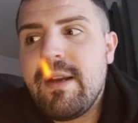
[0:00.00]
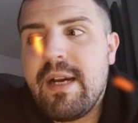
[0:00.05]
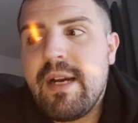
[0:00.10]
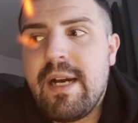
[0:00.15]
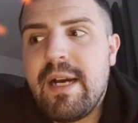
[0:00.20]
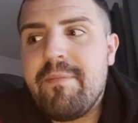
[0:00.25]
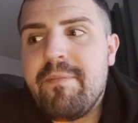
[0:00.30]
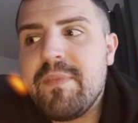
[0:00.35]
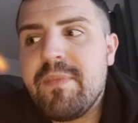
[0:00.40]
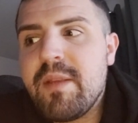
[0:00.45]

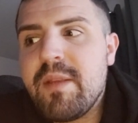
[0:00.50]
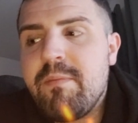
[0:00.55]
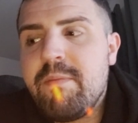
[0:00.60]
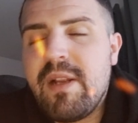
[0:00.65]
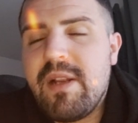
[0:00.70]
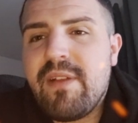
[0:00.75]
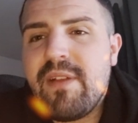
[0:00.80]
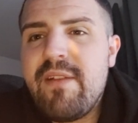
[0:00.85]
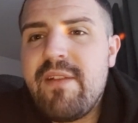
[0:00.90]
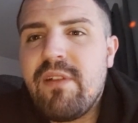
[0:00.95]

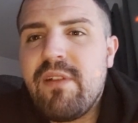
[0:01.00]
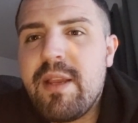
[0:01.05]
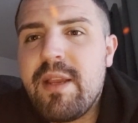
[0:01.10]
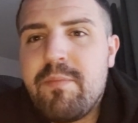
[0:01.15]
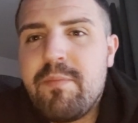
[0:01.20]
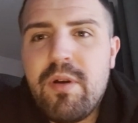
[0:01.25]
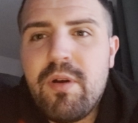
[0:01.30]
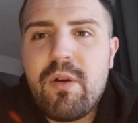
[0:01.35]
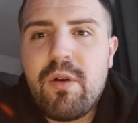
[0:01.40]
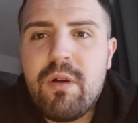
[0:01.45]
But if they've
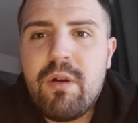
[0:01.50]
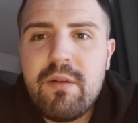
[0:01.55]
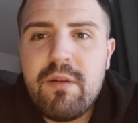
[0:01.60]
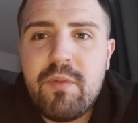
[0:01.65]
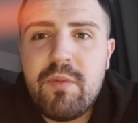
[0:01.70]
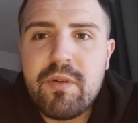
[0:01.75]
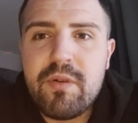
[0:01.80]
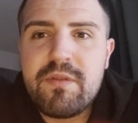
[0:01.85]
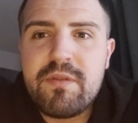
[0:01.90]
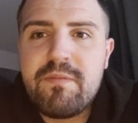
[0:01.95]
put quite a lot of
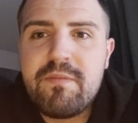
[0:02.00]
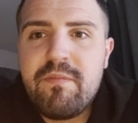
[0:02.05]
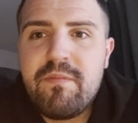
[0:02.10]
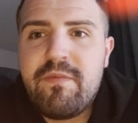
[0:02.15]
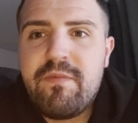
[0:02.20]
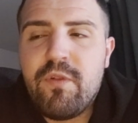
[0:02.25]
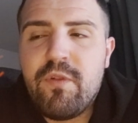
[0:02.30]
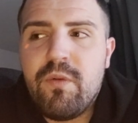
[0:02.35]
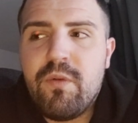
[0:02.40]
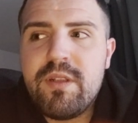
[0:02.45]
models
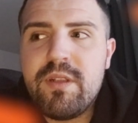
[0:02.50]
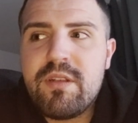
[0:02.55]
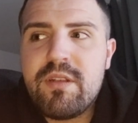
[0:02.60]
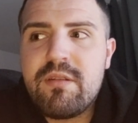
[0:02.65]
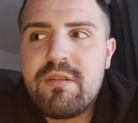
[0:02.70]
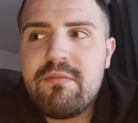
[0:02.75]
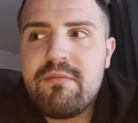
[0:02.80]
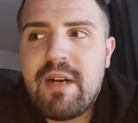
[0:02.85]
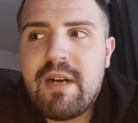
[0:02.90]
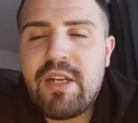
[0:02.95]

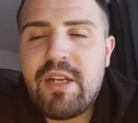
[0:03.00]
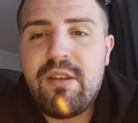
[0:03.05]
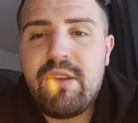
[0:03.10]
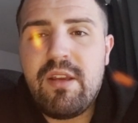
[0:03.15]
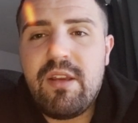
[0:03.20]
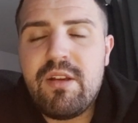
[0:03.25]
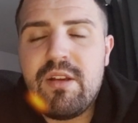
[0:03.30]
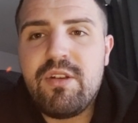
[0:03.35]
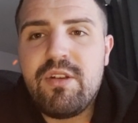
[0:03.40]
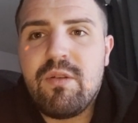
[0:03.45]
forwards and you
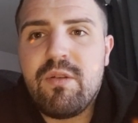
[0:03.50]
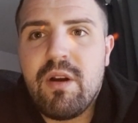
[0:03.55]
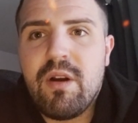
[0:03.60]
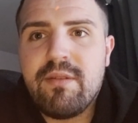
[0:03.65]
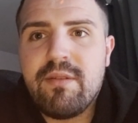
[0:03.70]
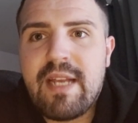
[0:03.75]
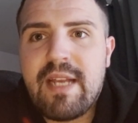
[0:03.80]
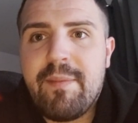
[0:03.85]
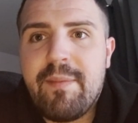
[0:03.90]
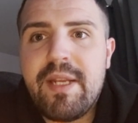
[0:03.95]
think you can do quite a lot
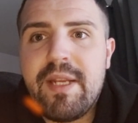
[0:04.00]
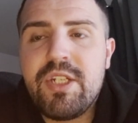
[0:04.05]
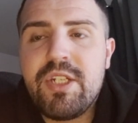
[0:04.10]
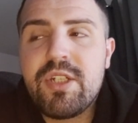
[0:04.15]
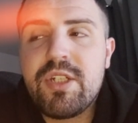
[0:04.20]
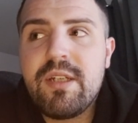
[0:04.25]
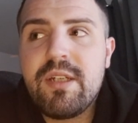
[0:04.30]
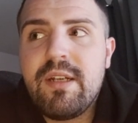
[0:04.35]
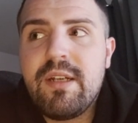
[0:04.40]
of damage,